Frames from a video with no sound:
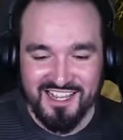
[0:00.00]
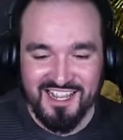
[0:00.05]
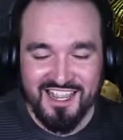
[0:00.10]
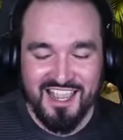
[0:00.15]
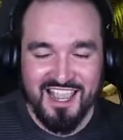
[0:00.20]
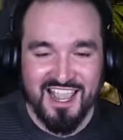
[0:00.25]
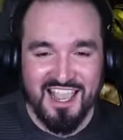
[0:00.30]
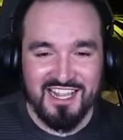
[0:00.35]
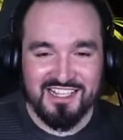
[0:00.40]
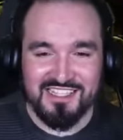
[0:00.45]

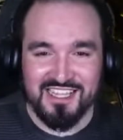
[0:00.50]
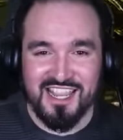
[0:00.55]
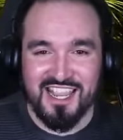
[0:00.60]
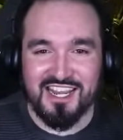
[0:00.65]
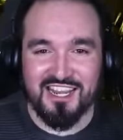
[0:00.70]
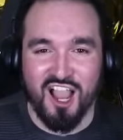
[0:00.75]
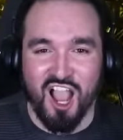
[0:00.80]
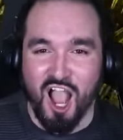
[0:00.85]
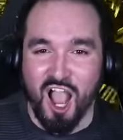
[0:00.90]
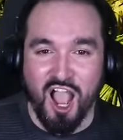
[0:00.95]
It's
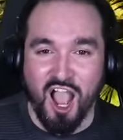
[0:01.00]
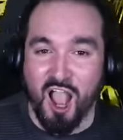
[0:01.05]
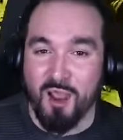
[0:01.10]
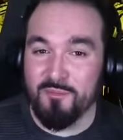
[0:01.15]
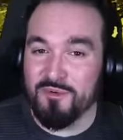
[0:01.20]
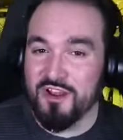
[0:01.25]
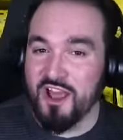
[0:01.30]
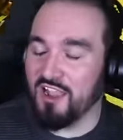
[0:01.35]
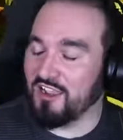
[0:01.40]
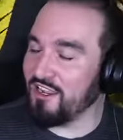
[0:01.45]
in.
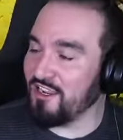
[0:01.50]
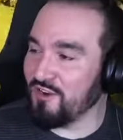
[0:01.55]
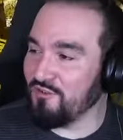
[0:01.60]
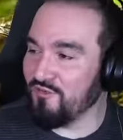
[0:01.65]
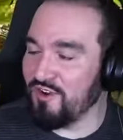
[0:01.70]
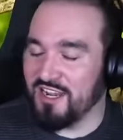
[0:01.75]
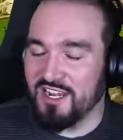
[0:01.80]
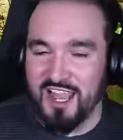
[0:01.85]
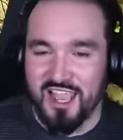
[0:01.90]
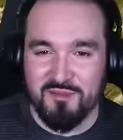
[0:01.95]
I'm not going to
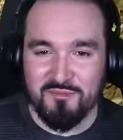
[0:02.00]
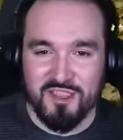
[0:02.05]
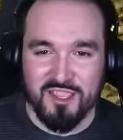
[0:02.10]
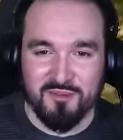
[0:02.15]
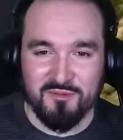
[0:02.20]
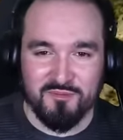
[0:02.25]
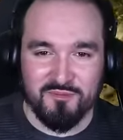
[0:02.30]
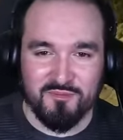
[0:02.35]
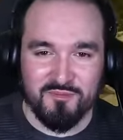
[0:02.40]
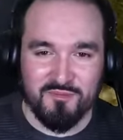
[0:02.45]
rename
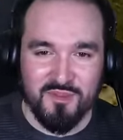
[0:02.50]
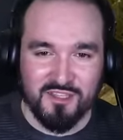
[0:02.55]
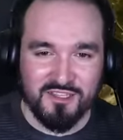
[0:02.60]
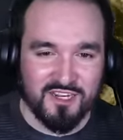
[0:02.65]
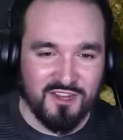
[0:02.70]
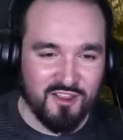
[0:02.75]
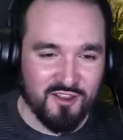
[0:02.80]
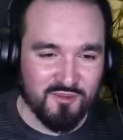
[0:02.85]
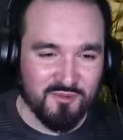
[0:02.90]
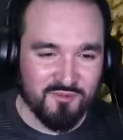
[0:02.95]
it. I don't
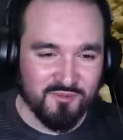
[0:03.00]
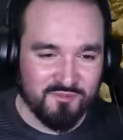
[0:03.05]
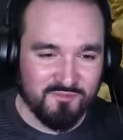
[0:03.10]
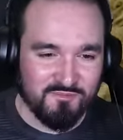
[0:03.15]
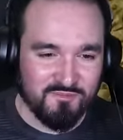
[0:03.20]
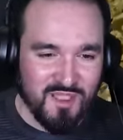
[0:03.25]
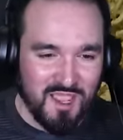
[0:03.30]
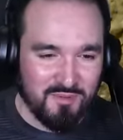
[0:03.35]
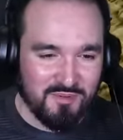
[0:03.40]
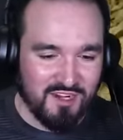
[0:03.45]
know.
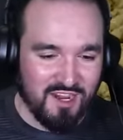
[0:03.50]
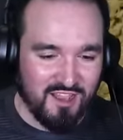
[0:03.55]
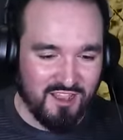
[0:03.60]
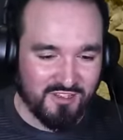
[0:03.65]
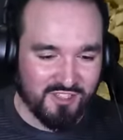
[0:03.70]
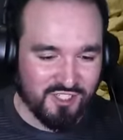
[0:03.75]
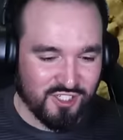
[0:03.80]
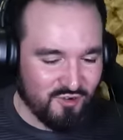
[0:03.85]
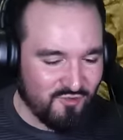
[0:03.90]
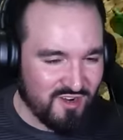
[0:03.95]
Maybe not.
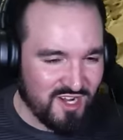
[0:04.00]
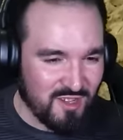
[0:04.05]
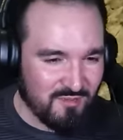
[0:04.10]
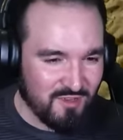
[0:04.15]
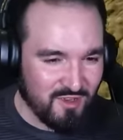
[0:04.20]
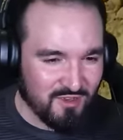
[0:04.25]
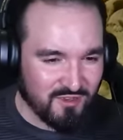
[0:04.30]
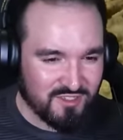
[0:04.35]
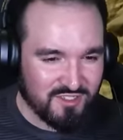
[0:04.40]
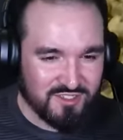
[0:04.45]
Did you rename
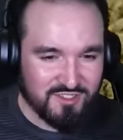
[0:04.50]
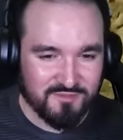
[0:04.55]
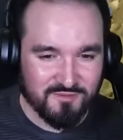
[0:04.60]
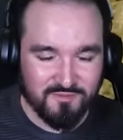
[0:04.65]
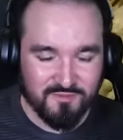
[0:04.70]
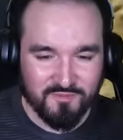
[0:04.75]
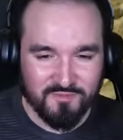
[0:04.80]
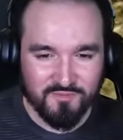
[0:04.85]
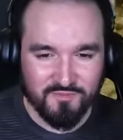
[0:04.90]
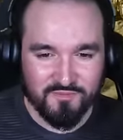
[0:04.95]
yours?
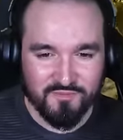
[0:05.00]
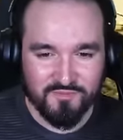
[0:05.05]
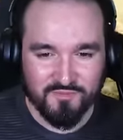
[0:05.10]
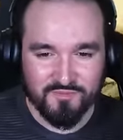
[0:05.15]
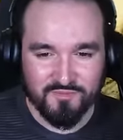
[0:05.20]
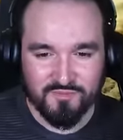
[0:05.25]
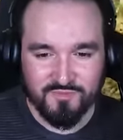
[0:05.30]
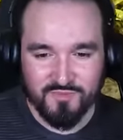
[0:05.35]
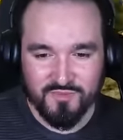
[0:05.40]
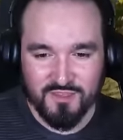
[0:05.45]
I
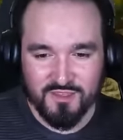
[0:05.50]
did.